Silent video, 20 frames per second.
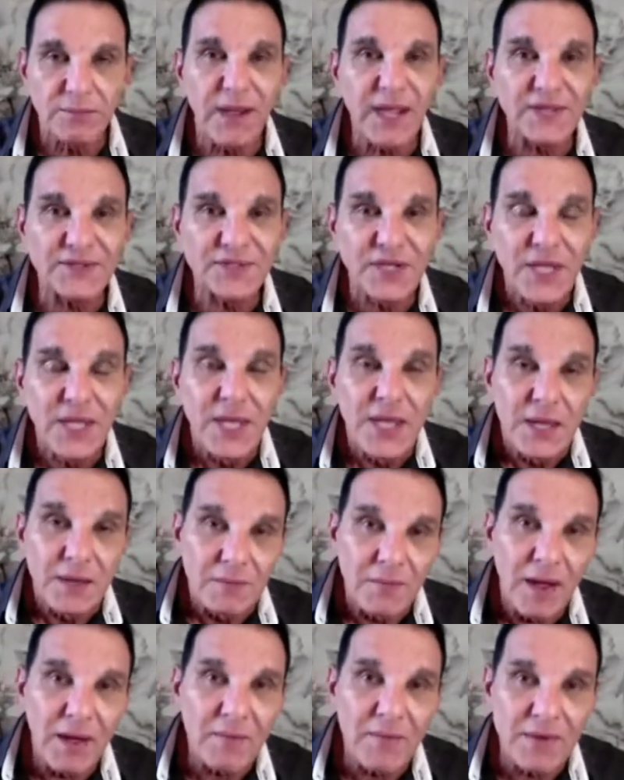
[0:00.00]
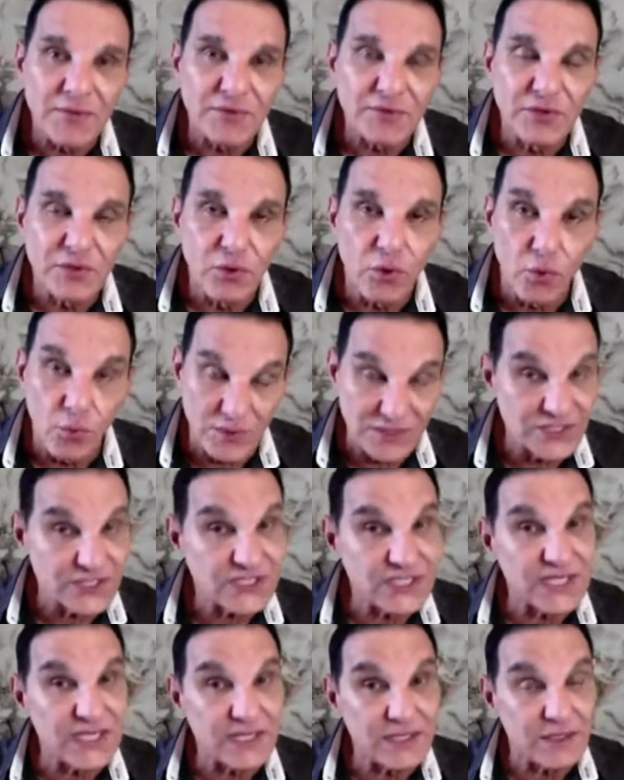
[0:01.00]
But my mother-in-law, when
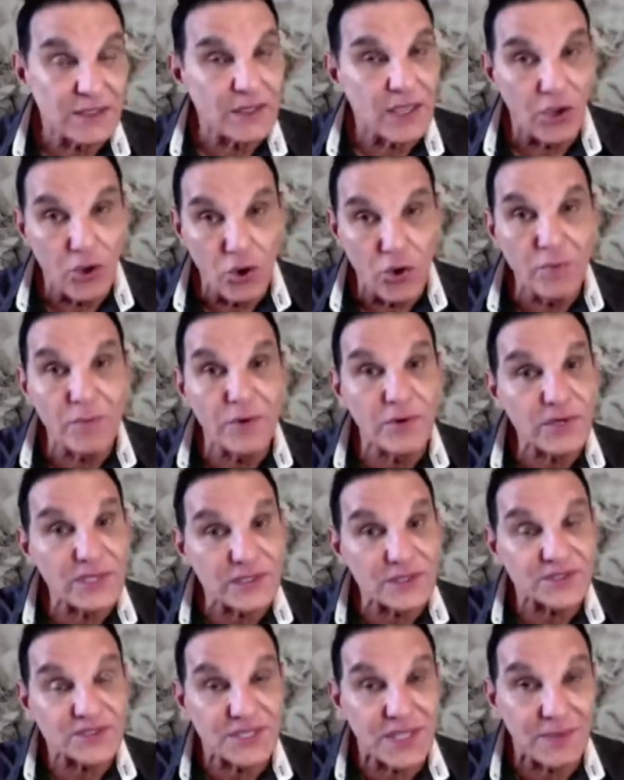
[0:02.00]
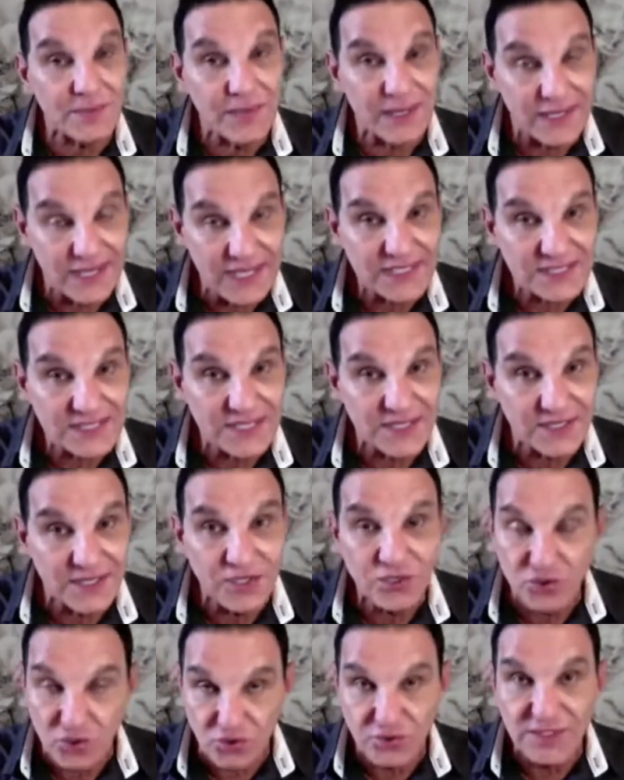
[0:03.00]
she her miracle's coming next
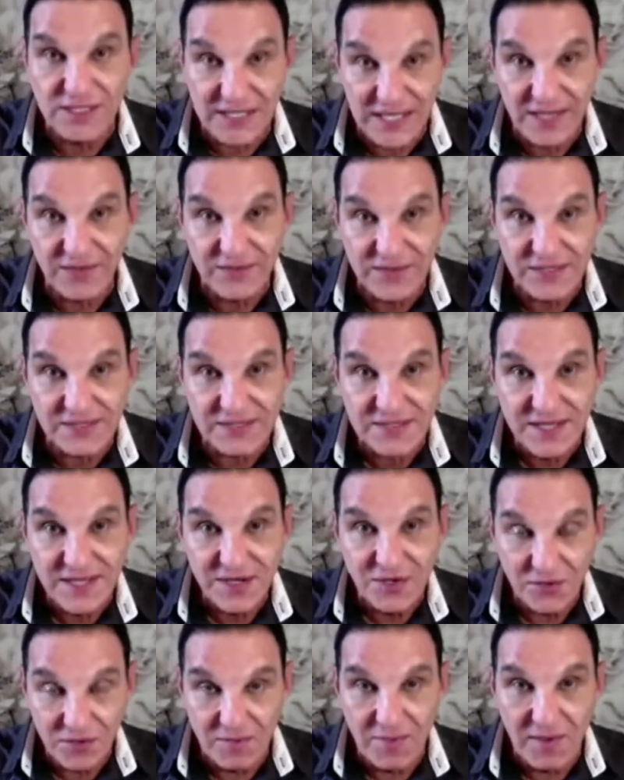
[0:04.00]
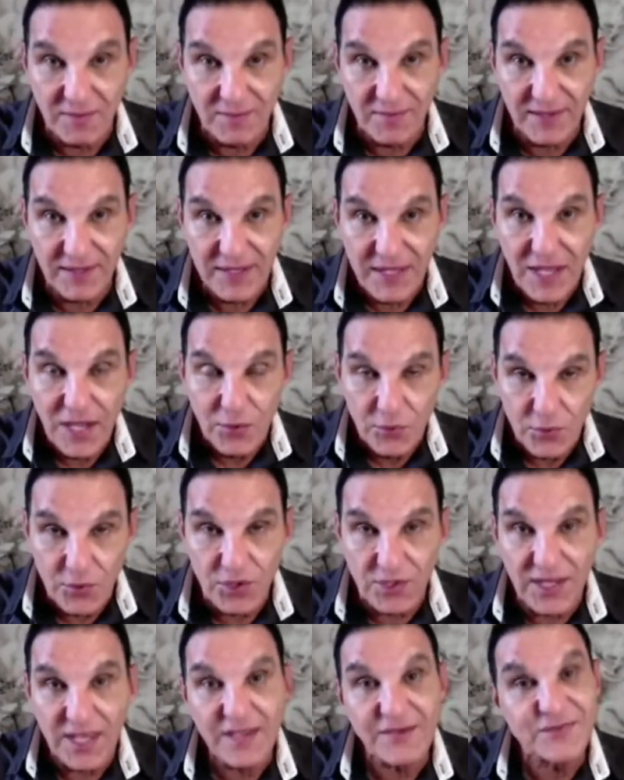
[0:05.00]
Sunday, you're going to hear this. Remember, we're
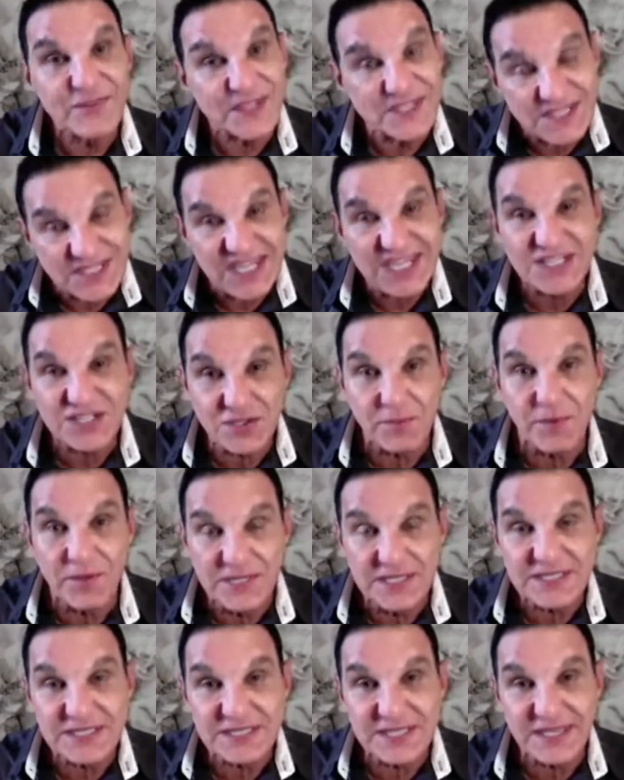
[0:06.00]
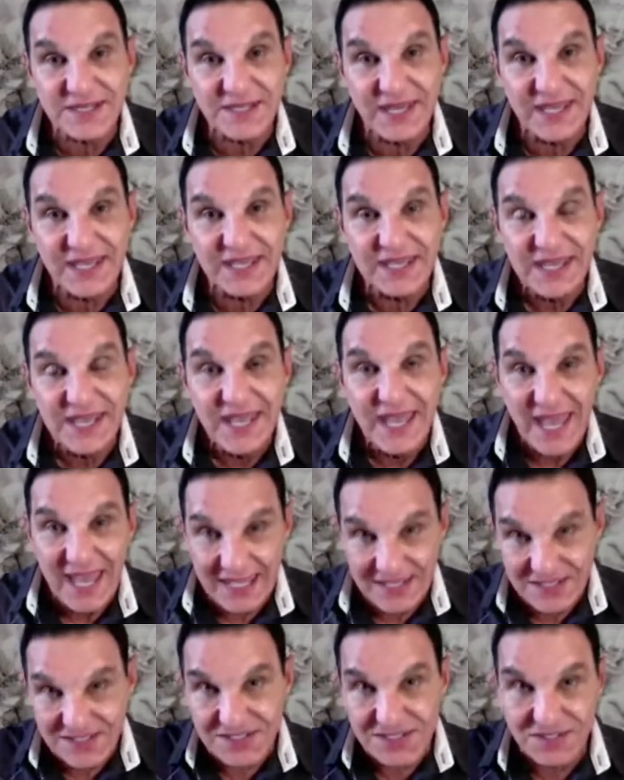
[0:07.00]
going to have the testimony Sunday
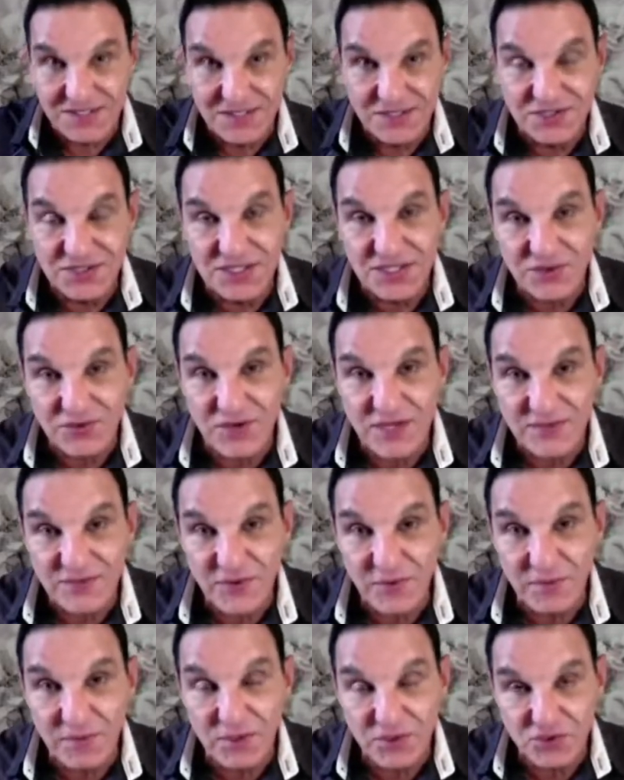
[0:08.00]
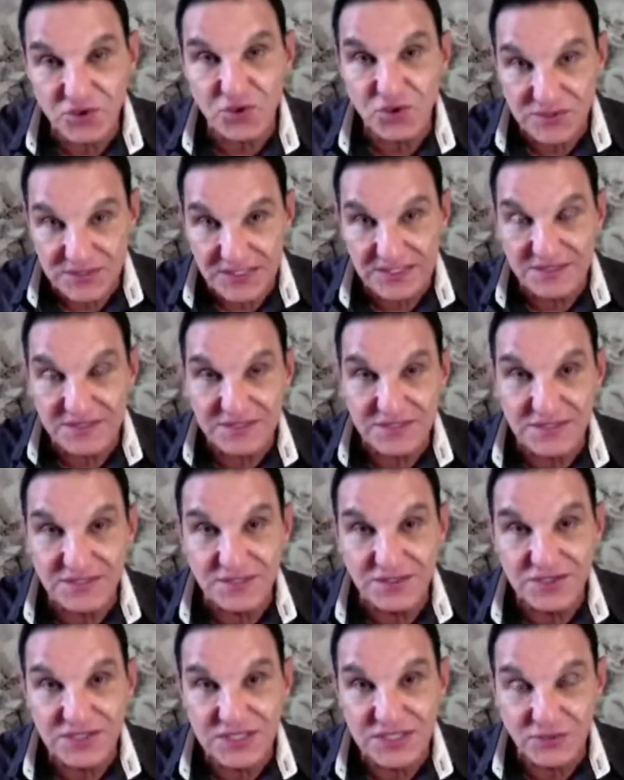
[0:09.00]
at Synergy Christ Family Church in
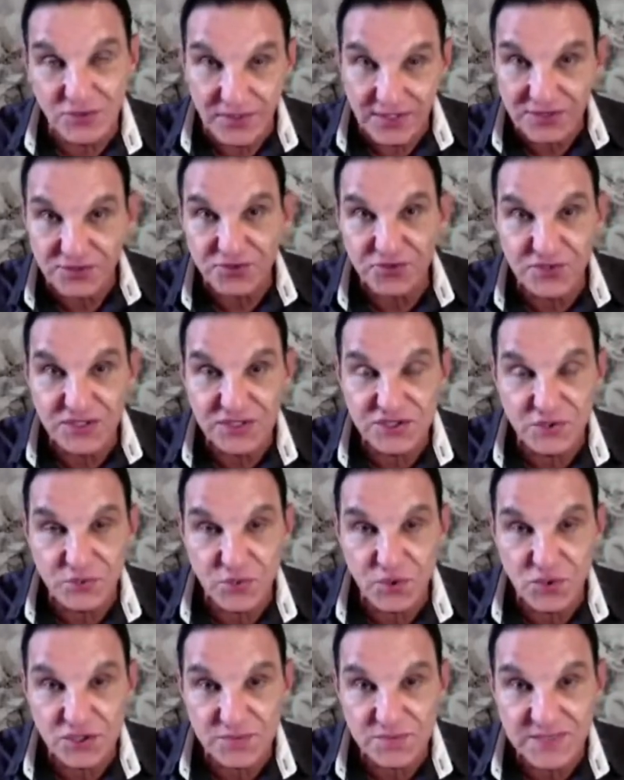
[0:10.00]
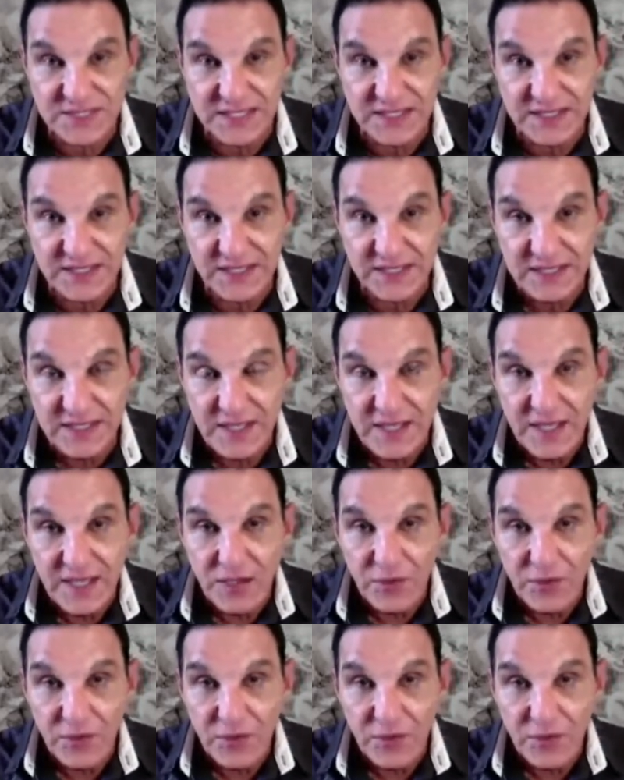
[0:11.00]
Synergy, not a traditional worship center.